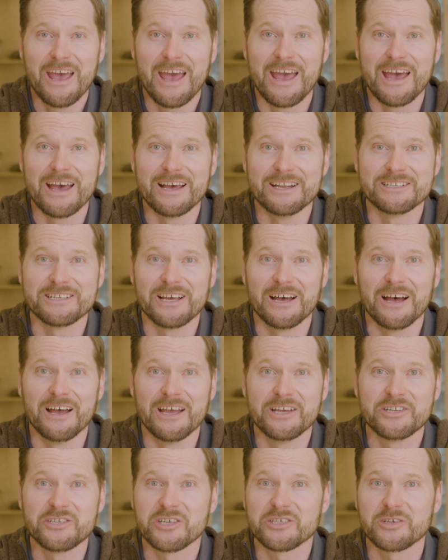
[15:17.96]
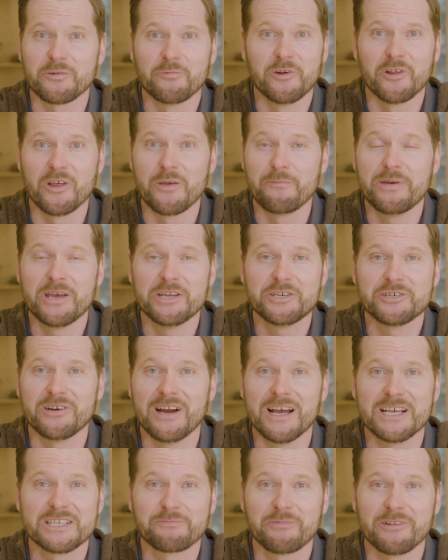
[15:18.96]
and it's just a really
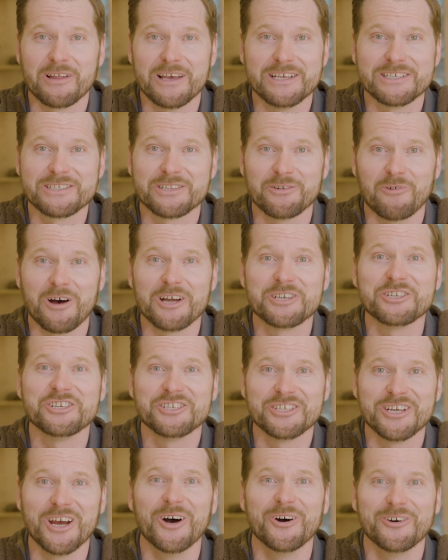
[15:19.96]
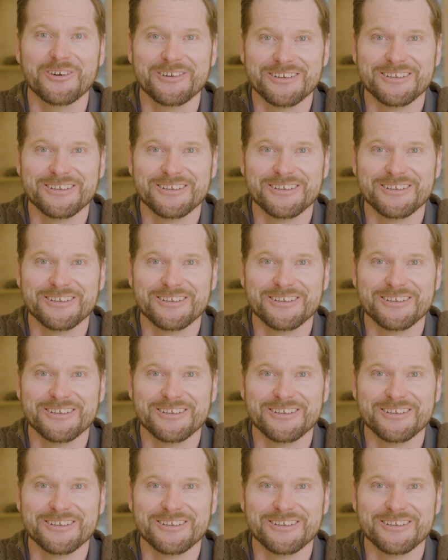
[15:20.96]
picturesque place to watch a show.